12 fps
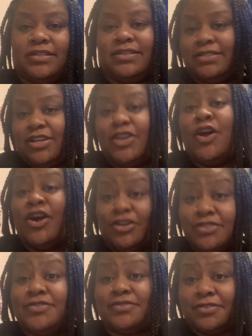it
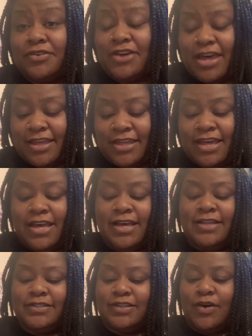hurts. Okay.
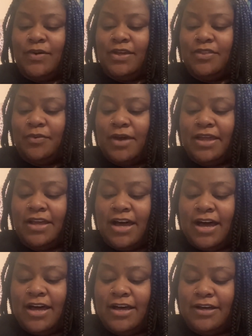So either way,
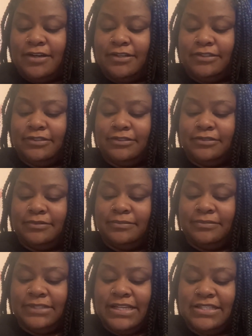
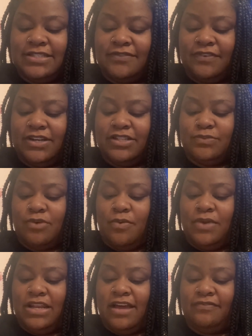let's finish where
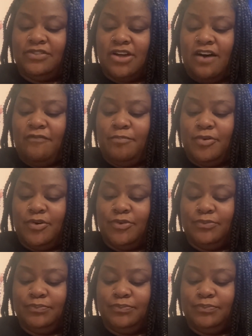we left off, Pooh.